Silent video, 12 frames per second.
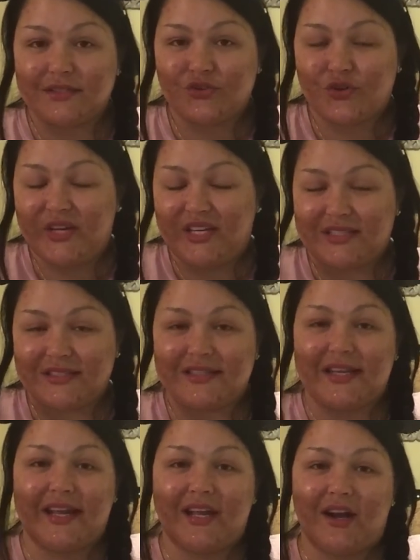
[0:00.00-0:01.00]
treats
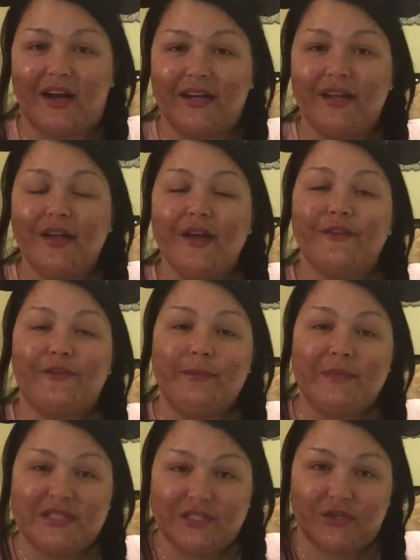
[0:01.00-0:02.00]
that I got from
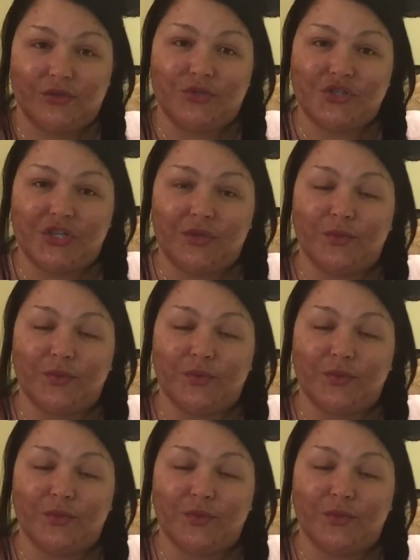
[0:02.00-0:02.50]
Mitsukushi,